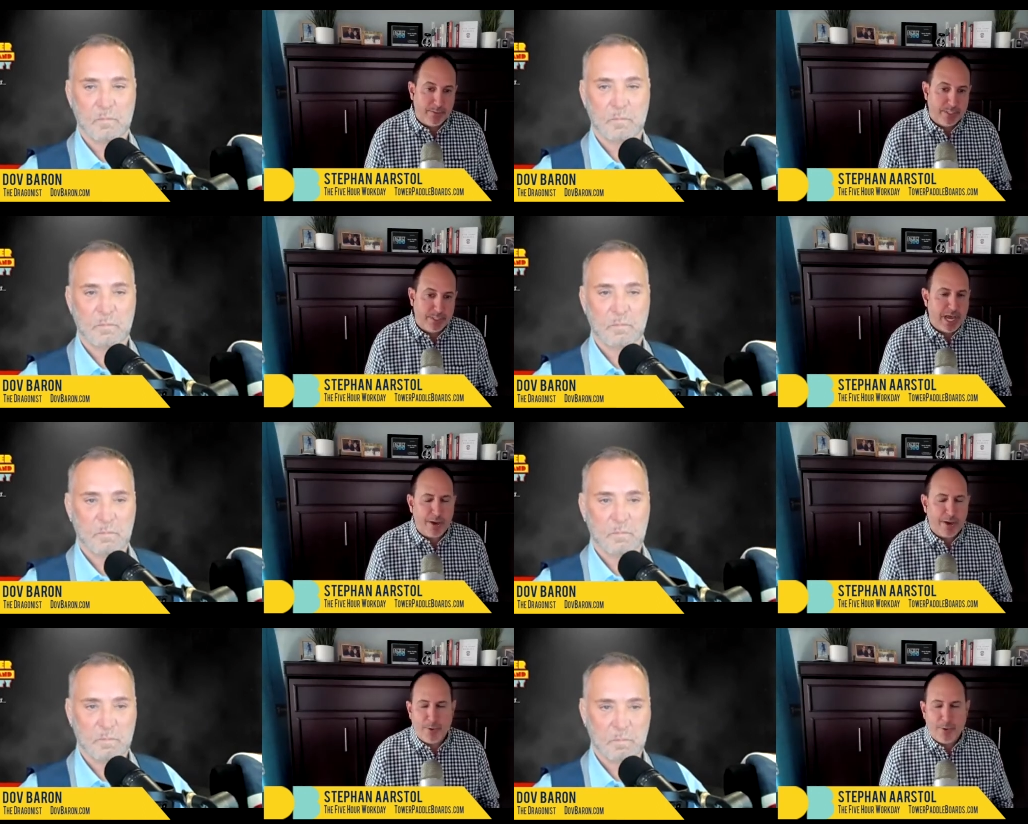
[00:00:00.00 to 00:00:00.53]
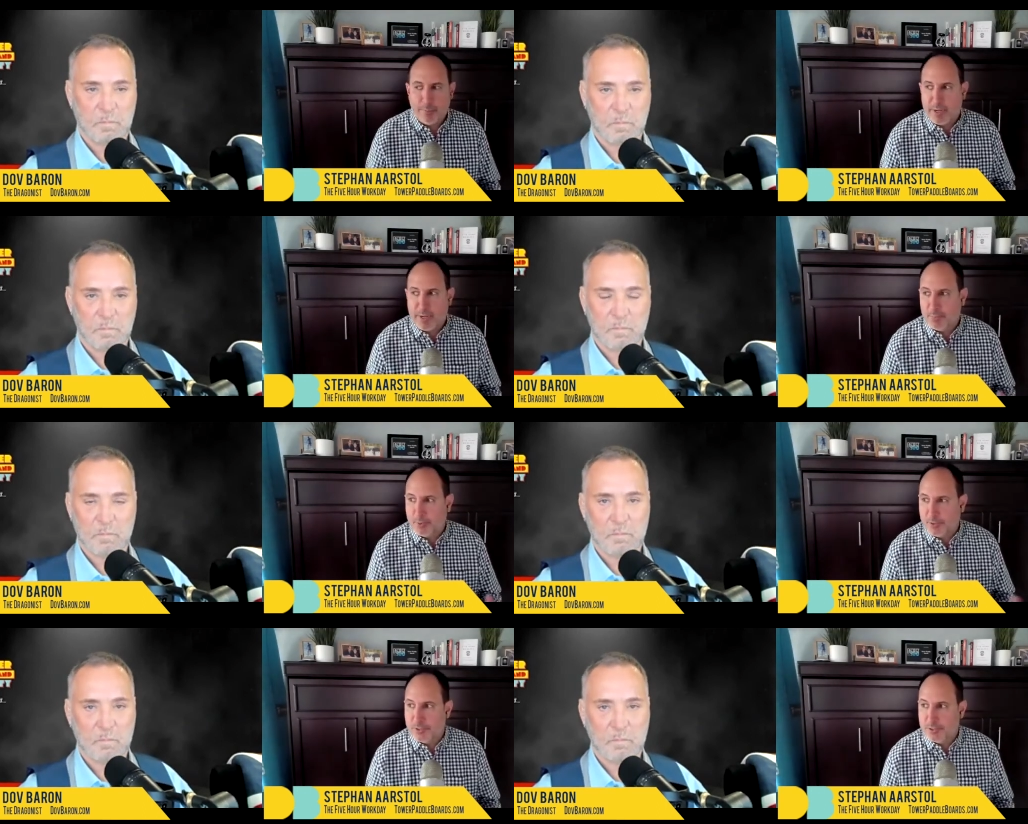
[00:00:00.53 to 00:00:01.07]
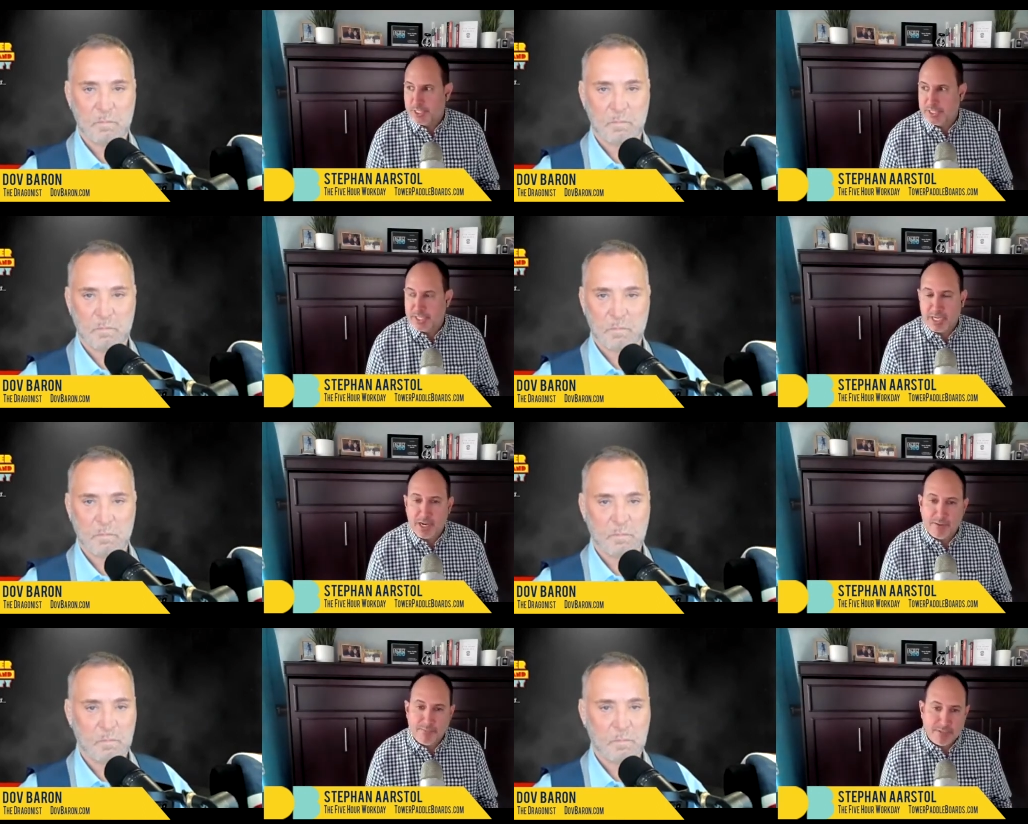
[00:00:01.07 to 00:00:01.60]
Speaker 1: is not what people usually
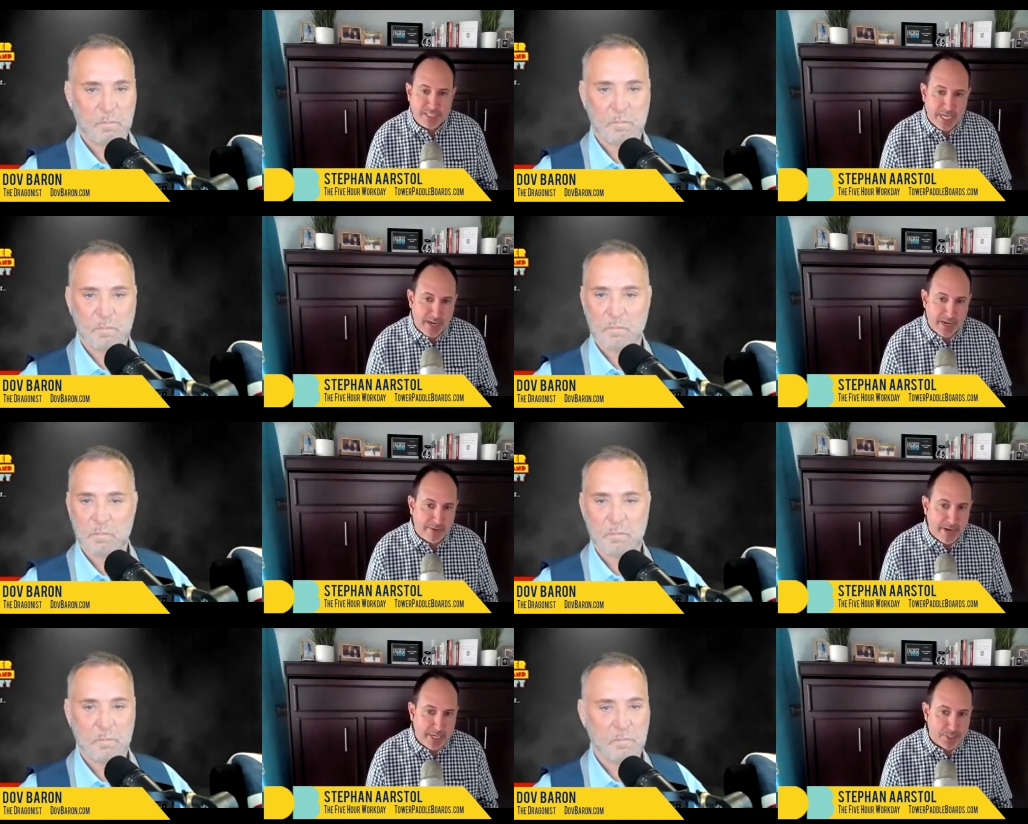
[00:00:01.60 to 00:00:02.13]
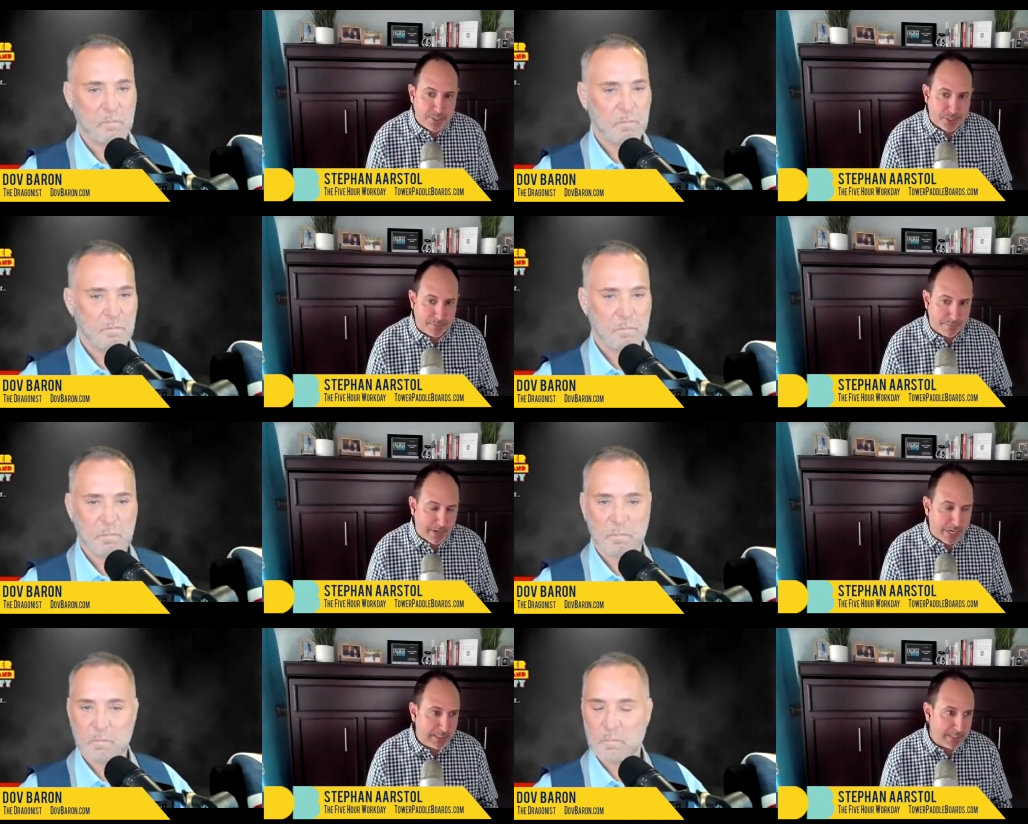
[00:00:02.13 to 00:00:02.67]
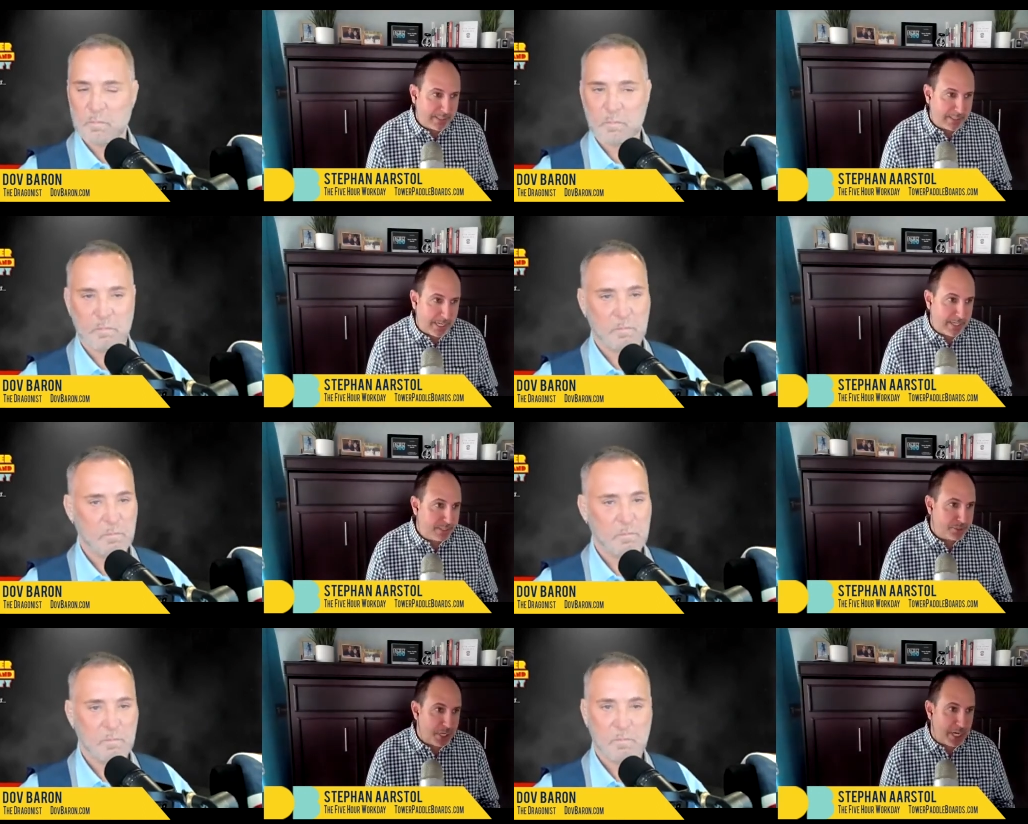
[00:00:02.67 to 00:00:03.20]
think of as innovation, right? Like they
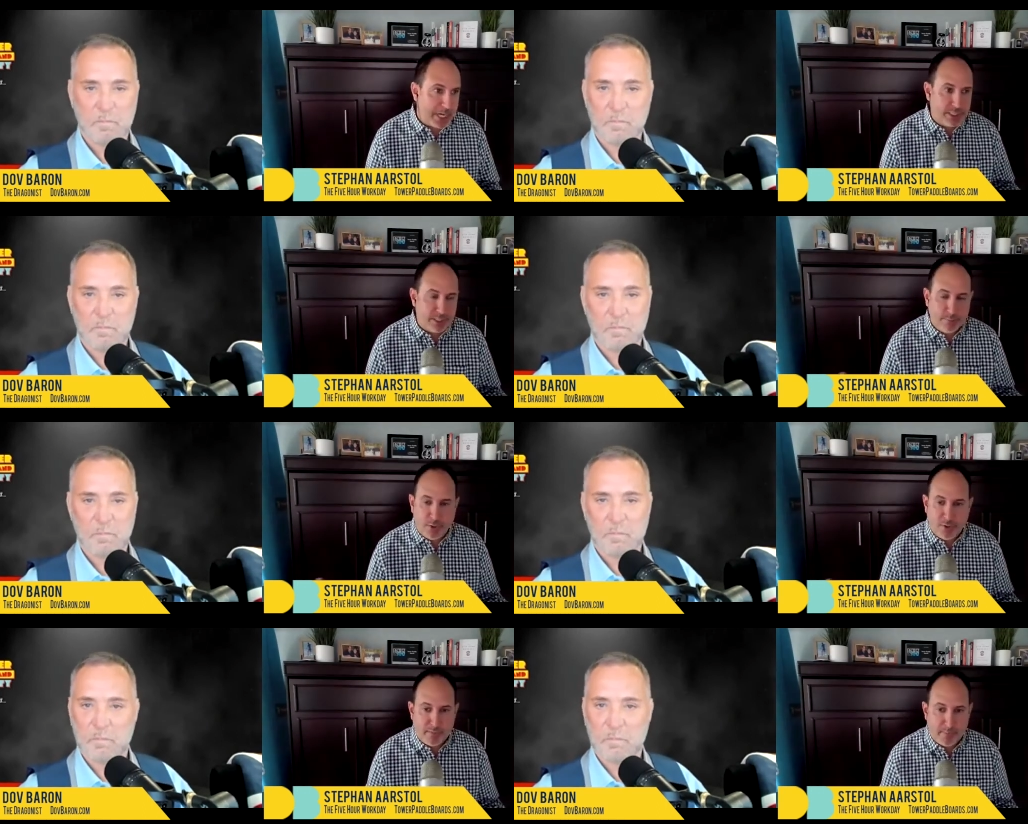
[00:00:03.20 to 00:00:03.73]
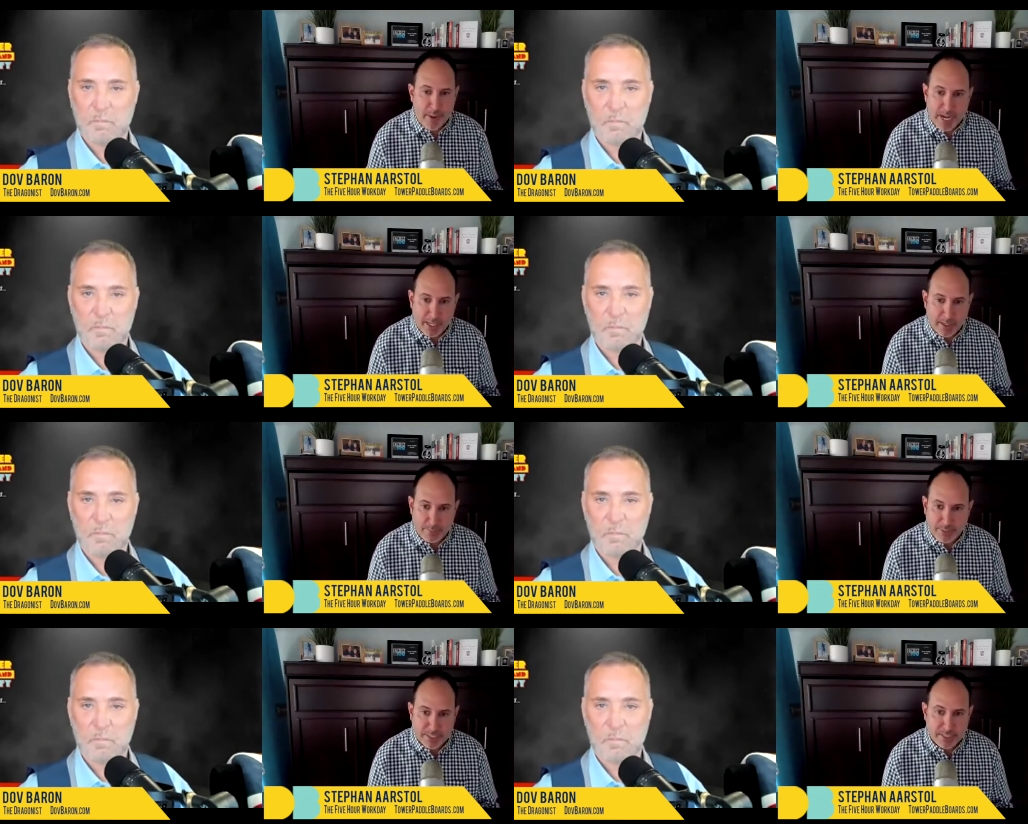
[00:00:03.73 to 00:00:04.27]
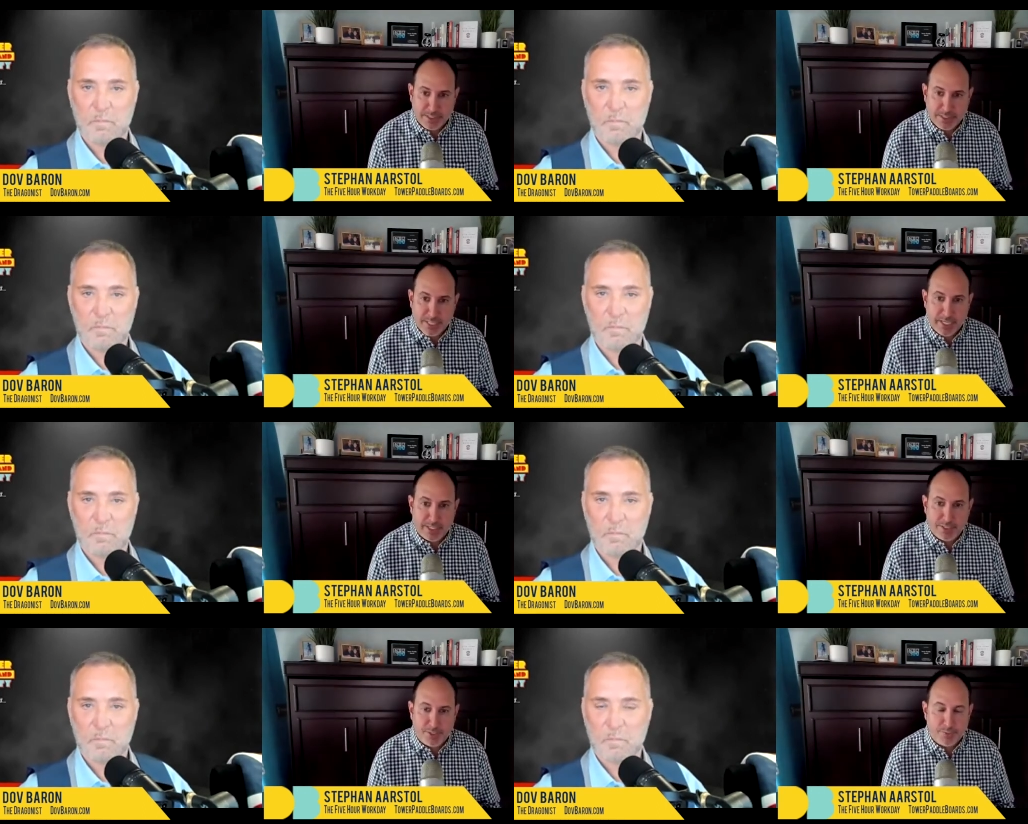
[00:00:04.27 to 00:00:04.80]
didn't change the movie making business. They
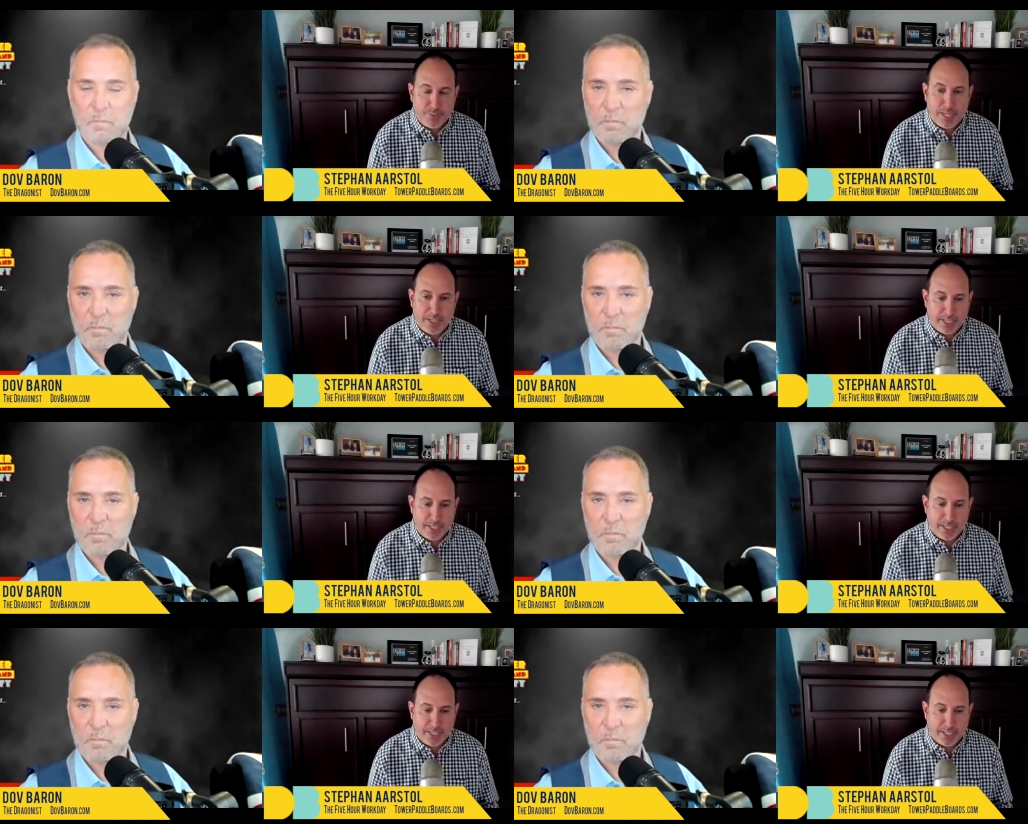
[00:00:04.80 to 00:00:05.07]
didn't do that.